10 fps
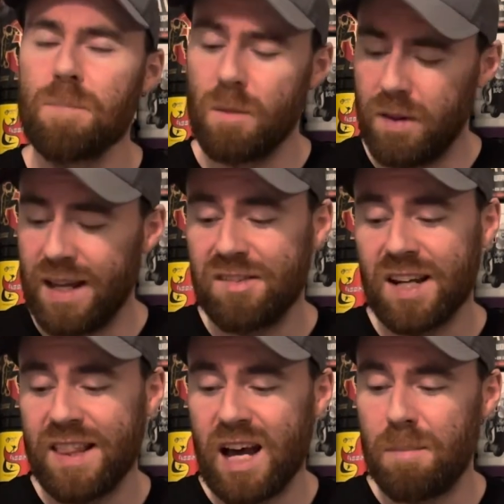But they
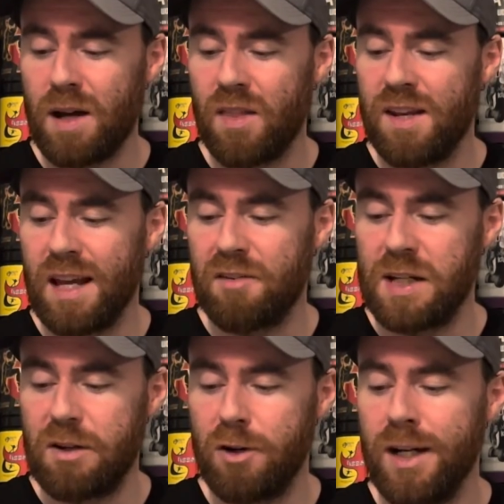say that about the next
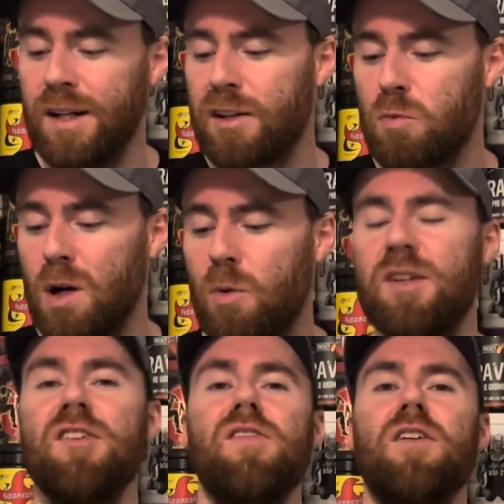ingredient as well,
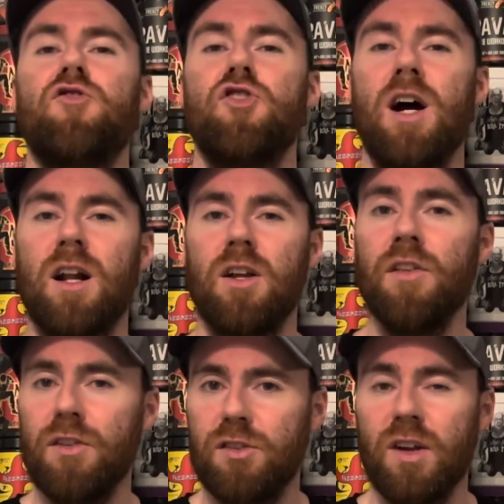which is the
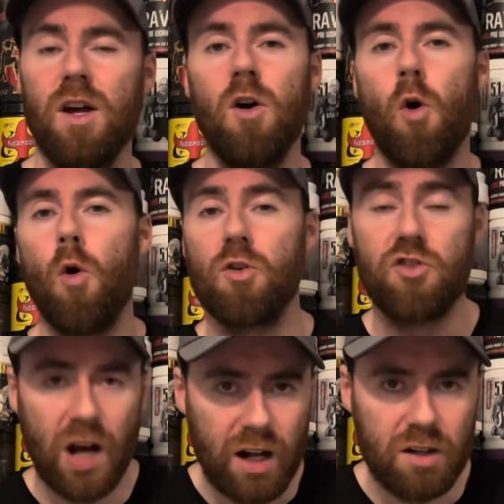juglans or
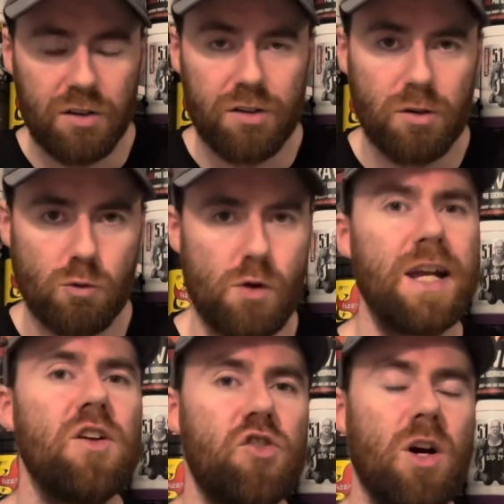Juglans
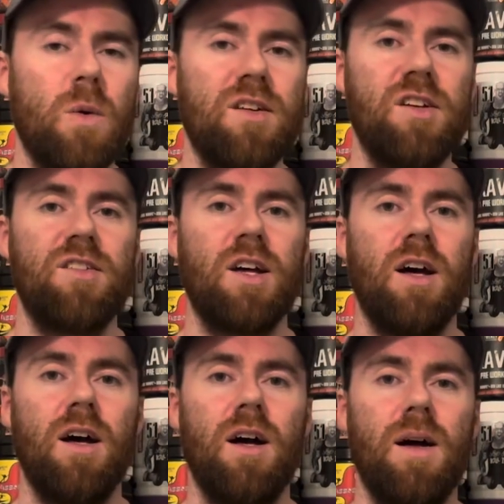regia, which is,
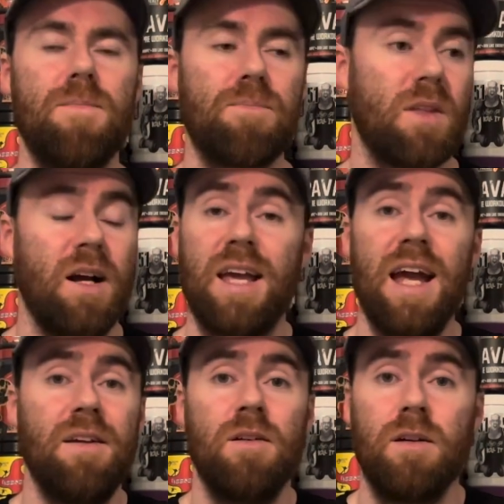
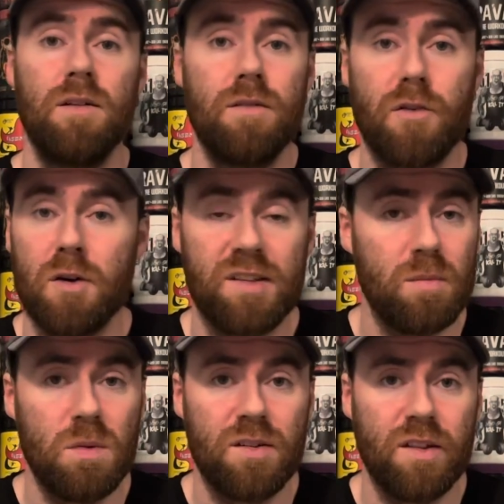again, very
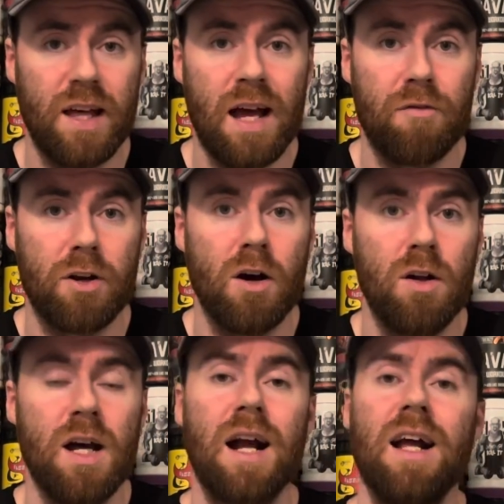similar to the
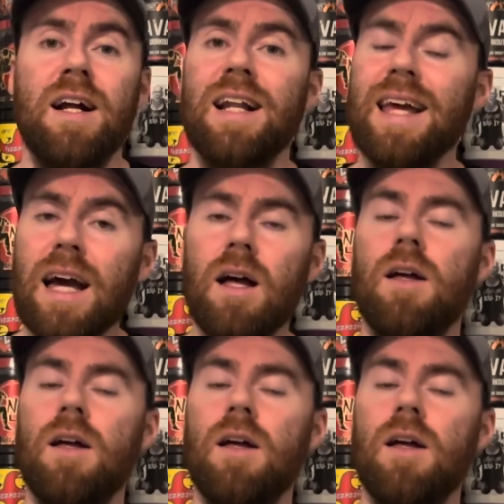Africana Coaglia,